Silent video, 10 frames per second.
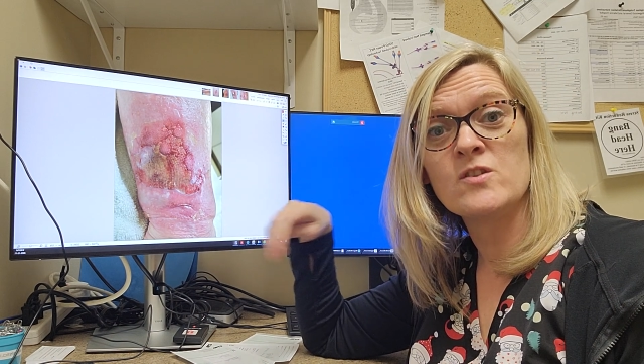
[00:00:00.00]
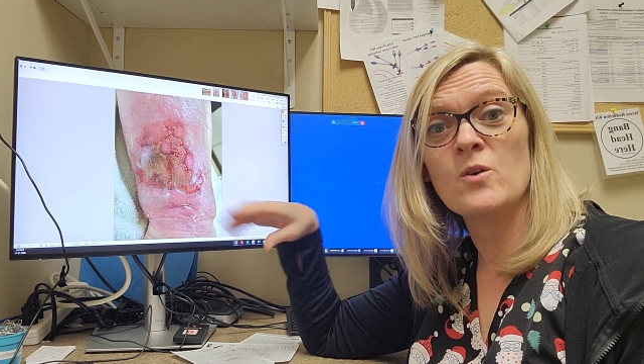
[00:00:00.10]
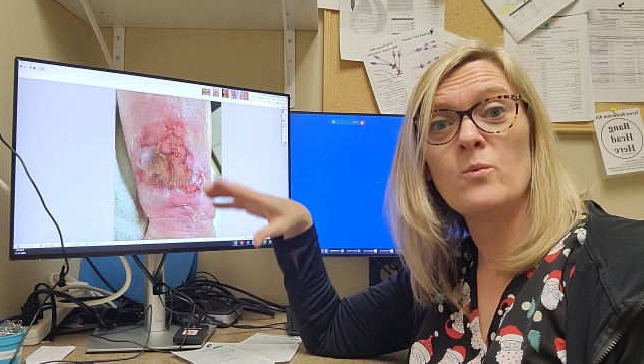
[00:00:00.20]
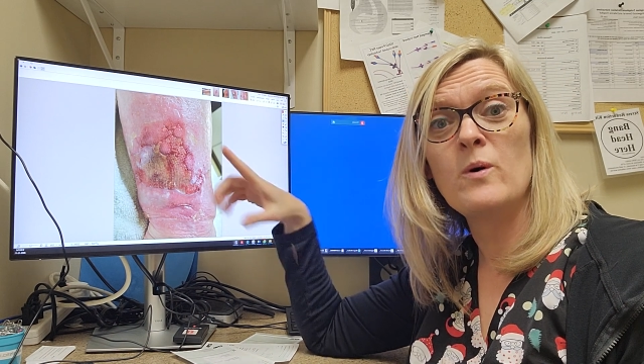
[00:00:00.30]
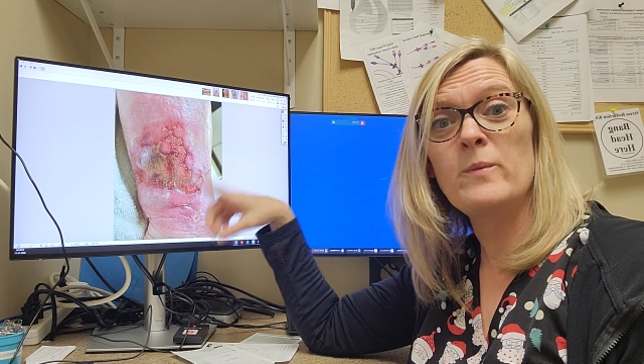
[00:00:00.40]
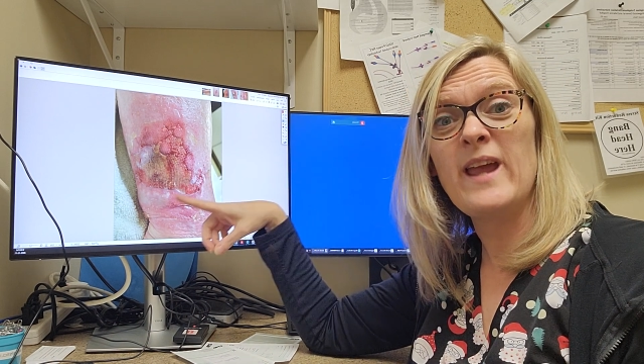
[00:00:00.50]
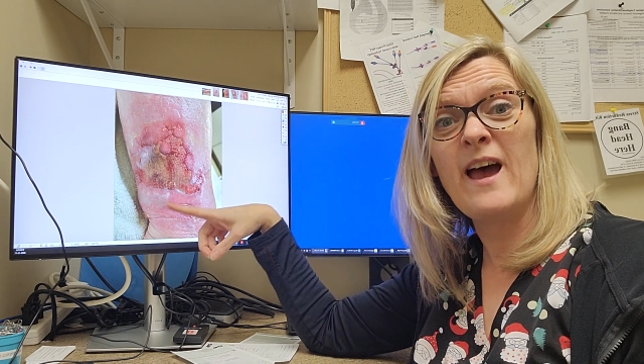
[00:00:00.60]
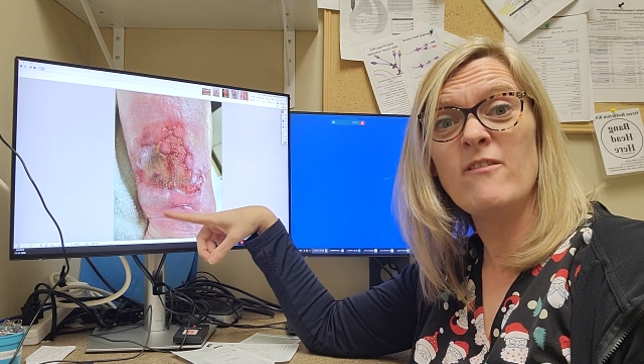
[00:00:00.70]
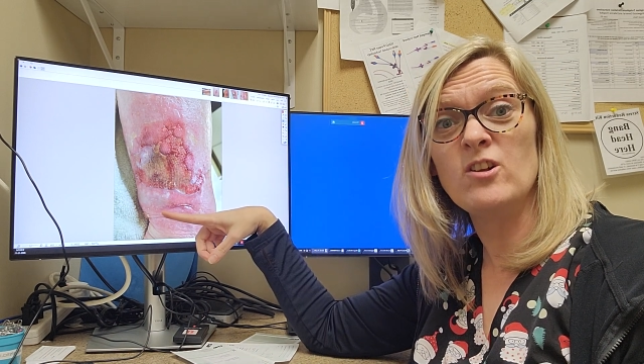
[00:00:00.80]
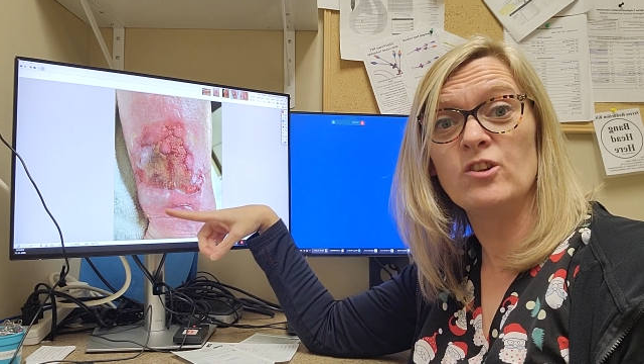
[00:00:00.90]
So when we
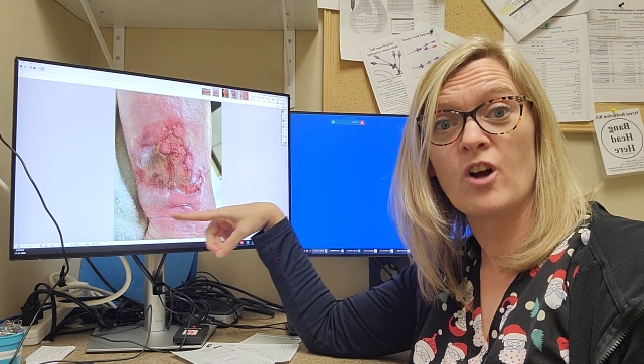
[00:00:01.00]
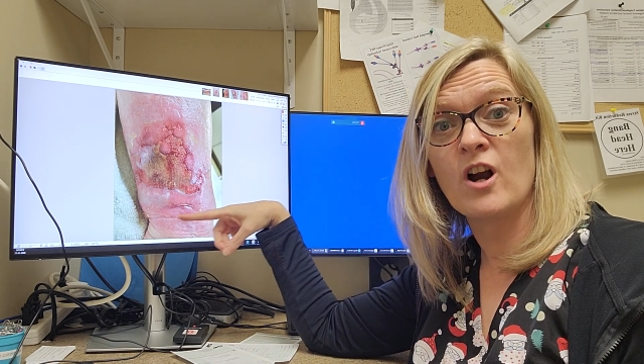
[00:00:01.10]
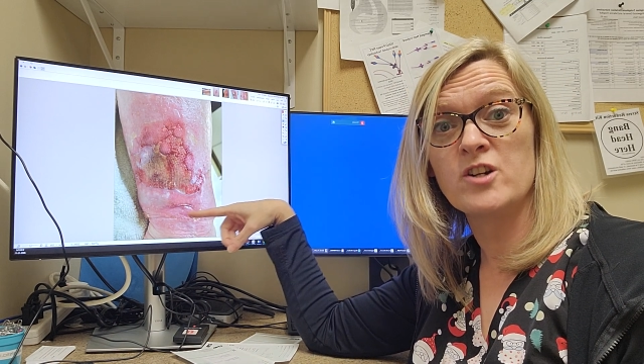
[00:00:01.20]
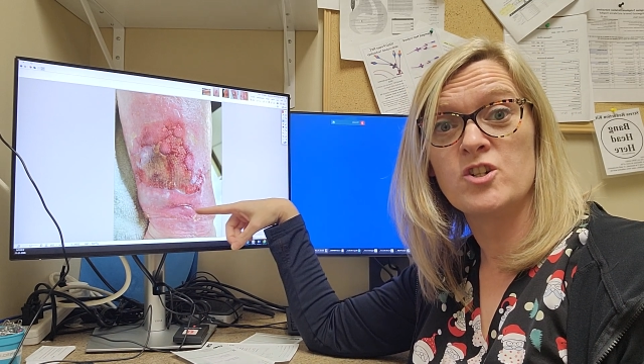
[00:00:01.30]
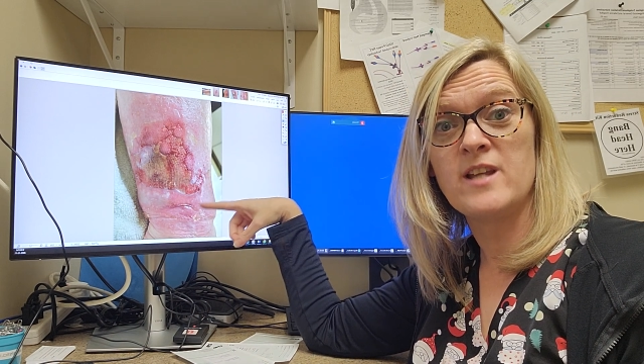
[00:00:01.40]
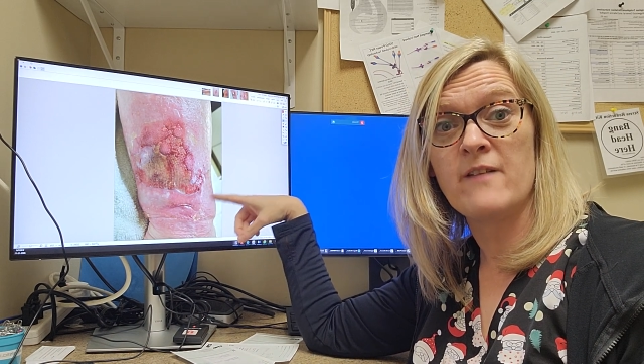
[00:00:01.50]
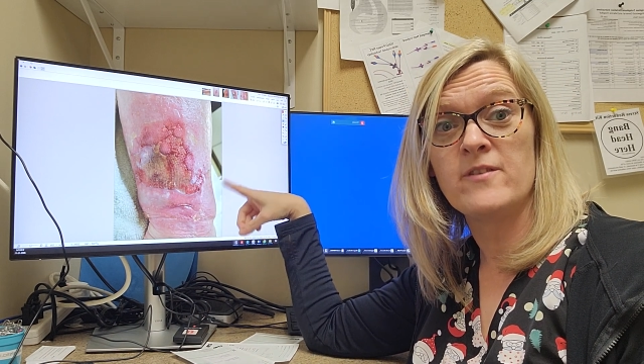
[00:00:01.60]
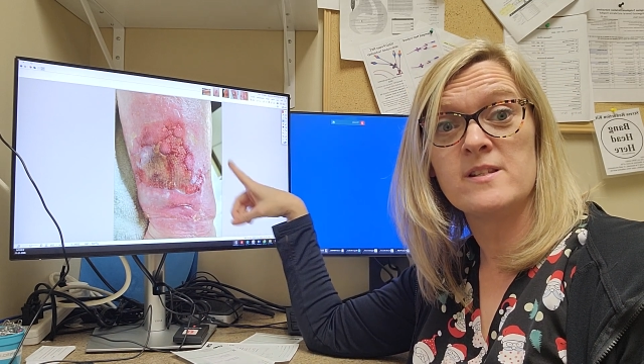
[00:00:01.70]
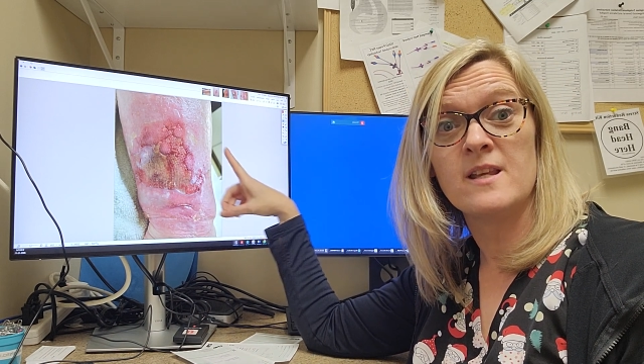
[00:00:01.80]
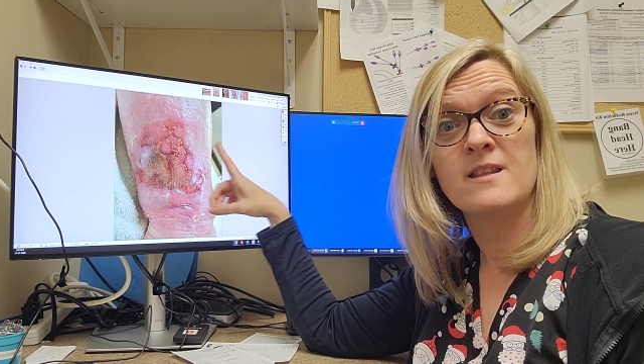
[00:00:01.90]
have a large
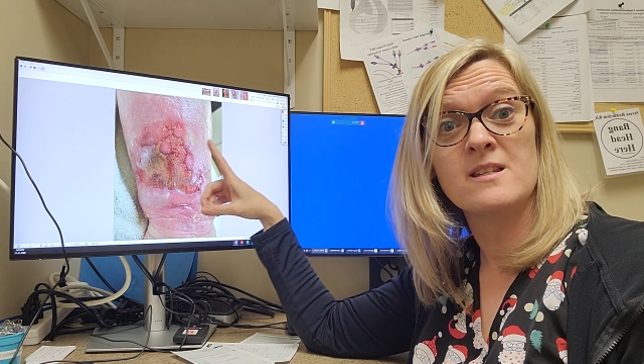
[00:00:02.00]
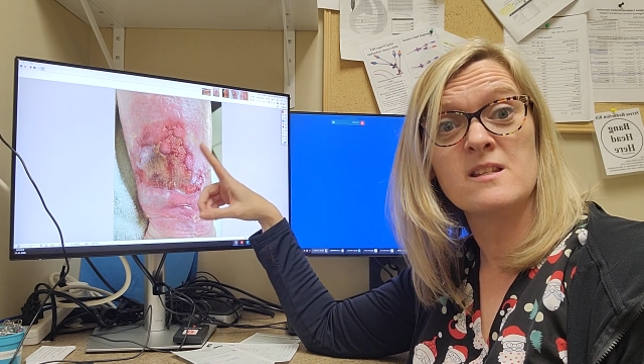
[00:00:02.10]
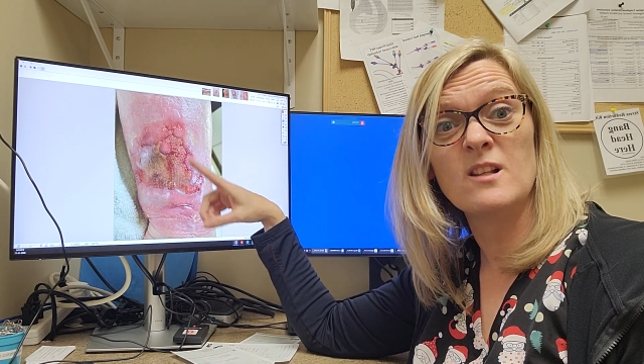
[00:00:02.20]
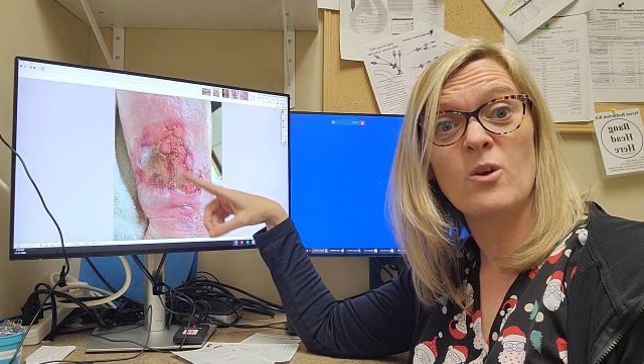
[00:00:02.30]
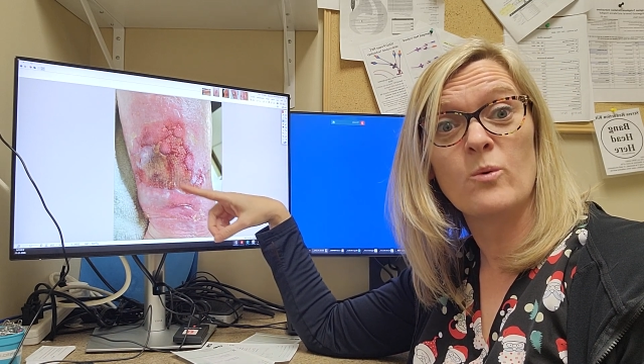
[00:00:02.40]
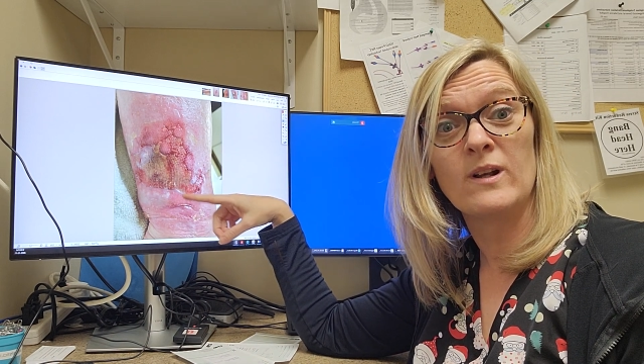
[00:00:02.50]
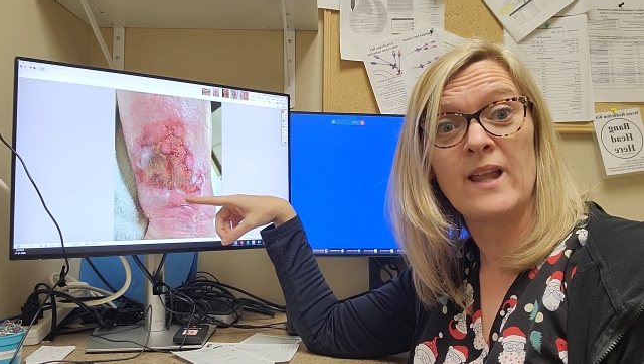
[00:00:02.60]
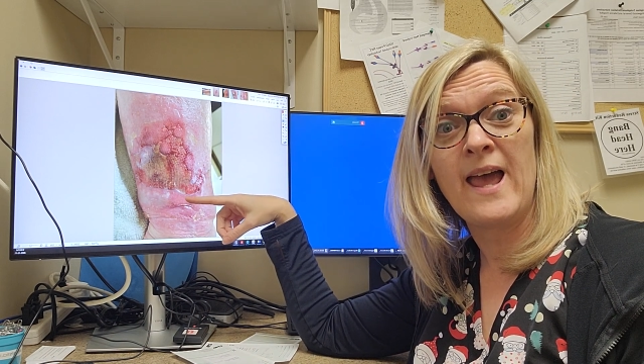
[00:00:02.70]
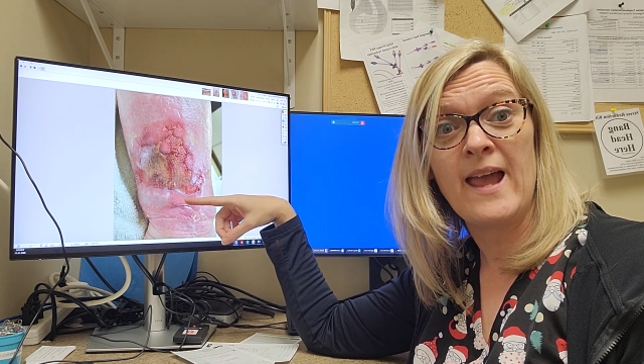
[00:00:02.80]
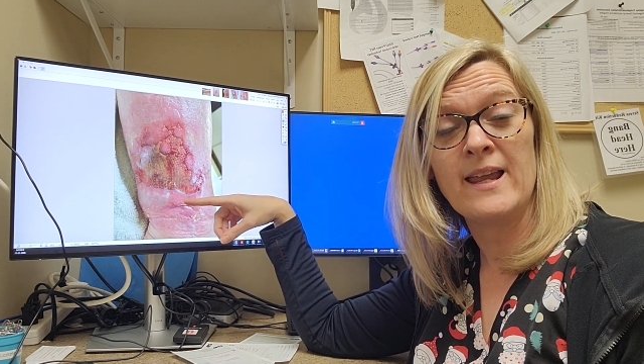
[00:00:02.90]
deficit, this is a lower
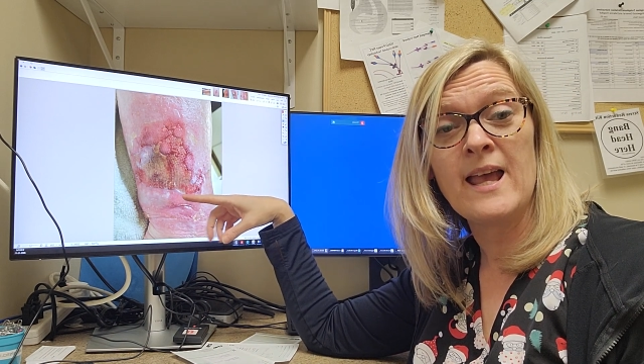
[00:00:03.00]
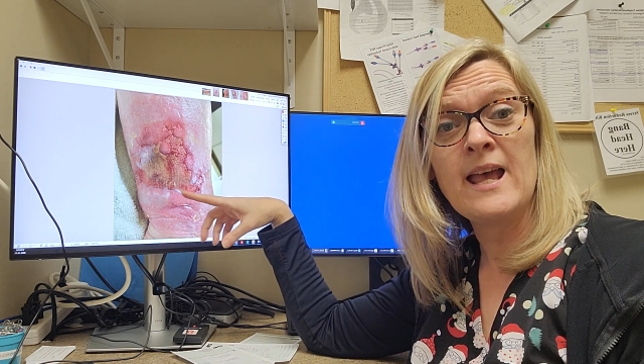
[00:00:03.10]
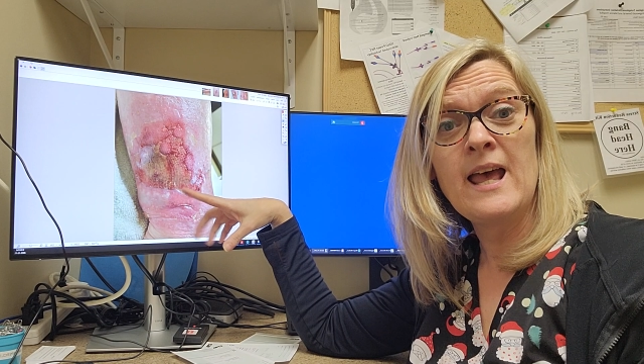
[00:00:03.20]
leg,